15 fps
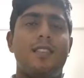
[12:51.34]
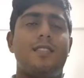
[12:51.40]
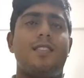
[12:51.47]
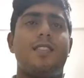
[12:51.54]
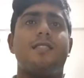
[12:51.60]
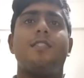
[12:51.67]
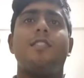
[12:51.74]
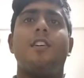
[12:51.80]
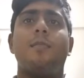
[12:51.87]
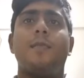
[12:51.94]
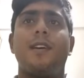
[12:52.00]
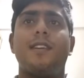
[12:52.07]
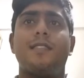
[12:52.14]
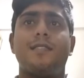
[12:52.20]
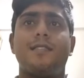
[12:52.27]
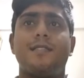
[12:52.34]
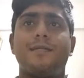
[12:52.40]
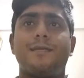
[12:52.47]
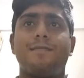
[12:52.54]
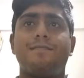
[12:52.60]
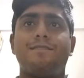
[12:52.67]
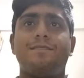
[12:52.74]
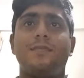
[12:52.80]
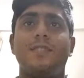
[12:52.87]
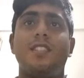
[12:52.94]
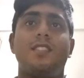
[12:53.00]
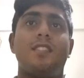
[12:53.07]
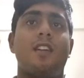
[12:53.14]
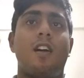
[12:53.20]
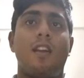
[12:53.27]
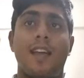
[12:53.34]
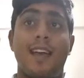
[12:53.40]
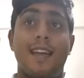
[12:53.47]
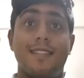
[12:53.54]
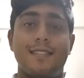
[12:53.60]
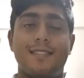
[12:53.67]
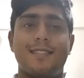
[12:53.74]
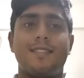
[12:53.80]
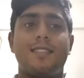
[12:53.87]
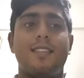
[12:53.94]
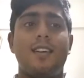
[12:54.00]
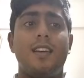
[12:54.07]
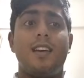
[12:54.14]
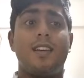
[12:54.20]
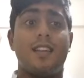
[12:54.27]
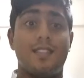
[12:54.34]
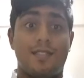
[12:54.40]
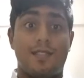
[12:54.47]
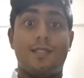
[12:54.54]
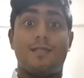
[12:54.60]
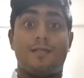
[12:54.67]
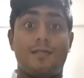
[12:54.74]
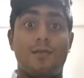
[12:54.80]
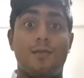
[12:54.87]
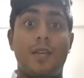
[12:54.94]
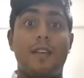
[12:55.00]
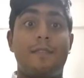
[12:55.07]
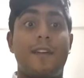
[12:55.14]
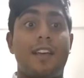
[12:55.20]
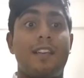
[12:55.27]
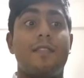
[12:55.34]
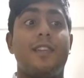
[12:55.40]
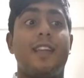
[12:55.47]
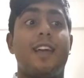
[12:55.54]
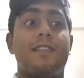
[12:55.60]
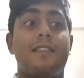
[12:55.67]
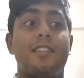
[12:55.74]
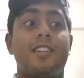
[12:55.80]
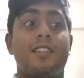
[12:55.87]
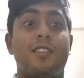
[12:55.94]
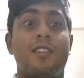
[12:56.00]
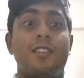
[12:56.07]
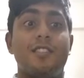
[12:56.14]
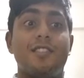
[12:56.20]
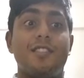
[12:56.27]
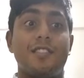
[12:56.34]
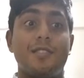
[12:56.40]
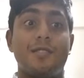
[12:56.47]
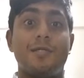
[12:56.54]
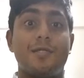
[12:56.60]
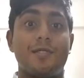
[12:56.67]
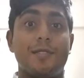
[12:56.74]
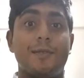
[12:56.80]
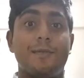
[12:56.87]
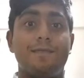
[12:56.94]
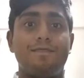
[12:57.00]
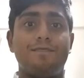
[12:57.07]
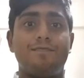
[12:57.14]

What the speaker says: is just in our minds. It's in our hands, because we effectively have the technology to do so.